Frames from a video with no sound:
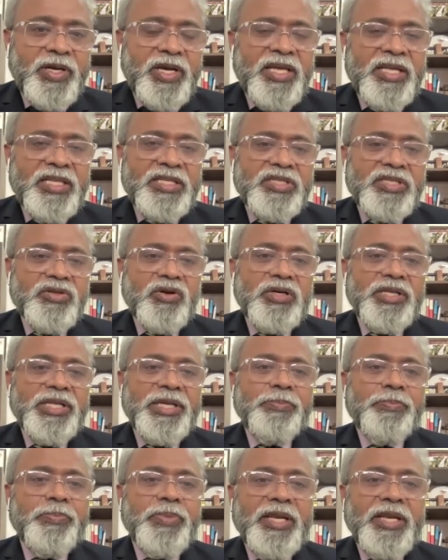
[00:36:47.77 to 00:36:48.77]
and it's called
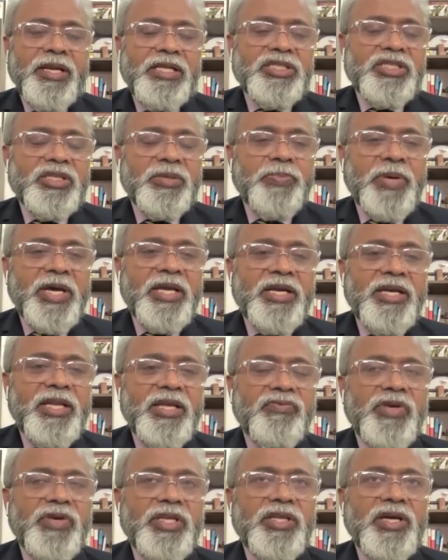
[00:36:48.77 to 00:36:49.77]
the Imperial Japan
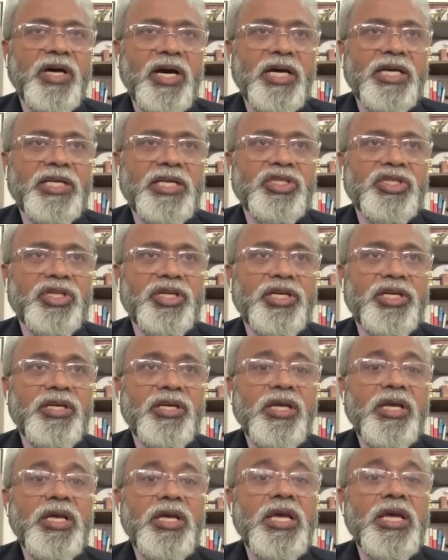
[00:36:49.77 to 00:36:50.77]
Navy, the IJN,